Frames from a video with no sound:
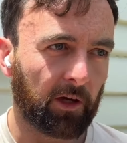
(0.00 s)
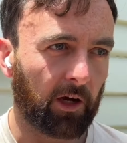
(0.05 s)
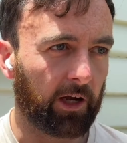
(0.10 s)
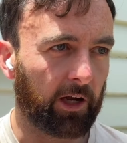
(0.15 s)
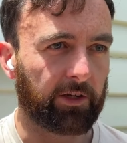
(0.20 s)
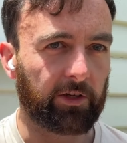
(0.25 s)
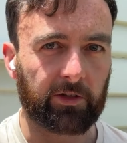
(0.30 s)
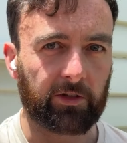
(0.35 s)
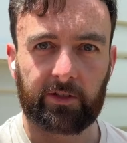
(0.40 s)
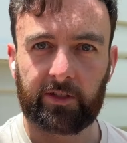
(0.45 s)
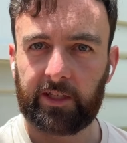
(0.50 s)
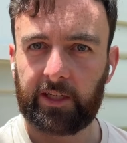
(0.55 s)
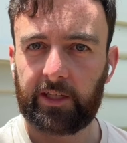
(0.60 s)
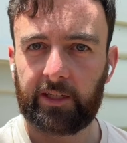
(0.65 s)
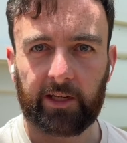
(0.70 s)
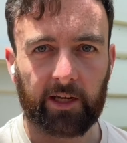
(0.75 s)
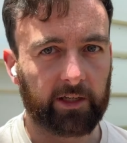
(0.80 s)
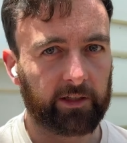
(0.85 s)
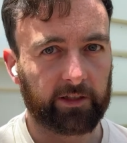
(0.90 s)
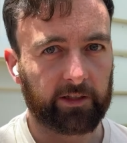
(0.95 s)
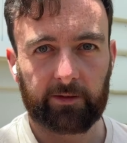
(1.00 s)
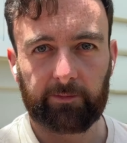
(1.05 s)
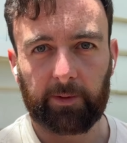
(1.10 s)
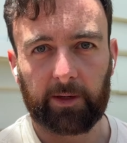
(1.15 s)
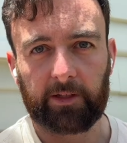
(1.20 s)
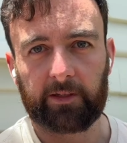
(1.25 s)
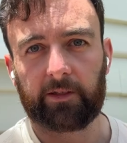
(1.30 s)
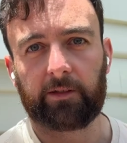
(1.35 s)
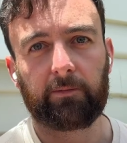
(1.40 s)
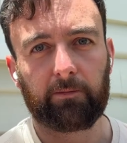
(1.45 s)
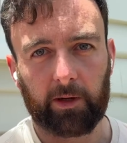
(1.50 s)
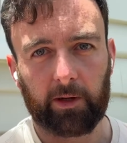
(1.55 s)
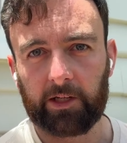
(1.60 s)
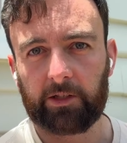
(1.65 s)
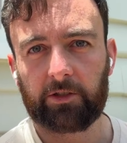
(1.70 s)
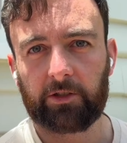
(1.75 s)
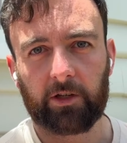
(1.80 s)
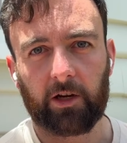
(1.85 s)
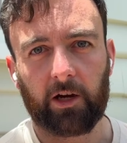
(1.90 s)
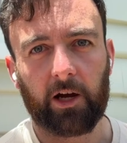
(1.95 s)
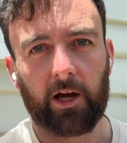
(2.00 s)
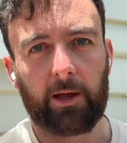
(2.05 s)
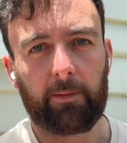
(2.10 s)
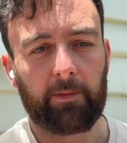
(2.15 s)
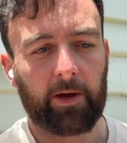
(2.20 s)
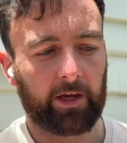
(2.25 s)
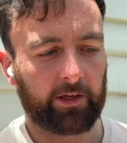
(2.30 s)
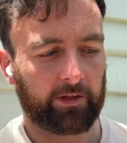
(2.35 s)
I just did, and I spent as much time